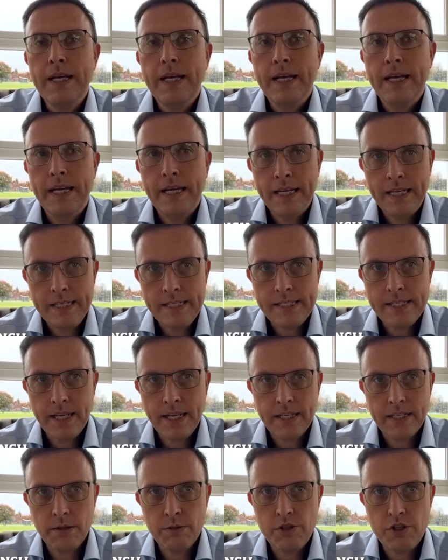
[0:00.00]
He's
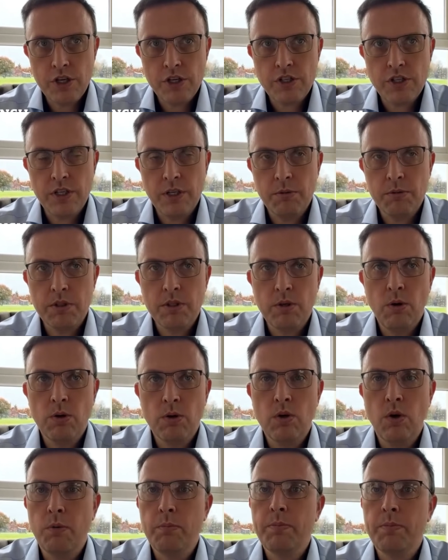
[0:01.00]
taken out Shishkin out of the
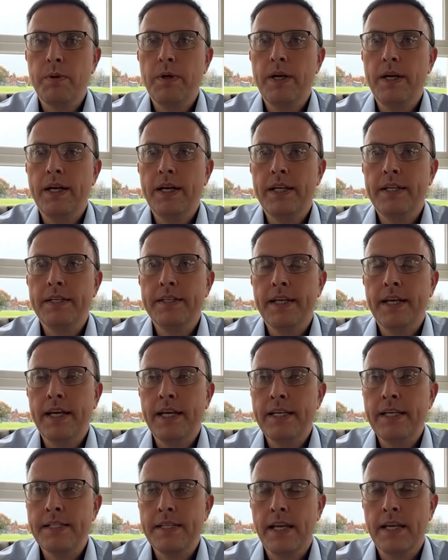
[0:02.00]
Gold Cup, and
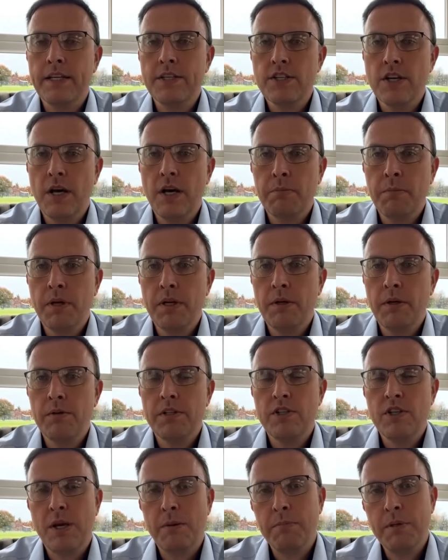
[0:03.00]
he's taken John Bunn out of
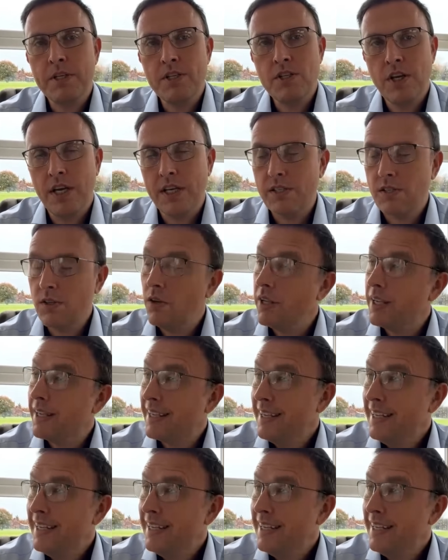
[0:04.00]
the Champion Chase. So,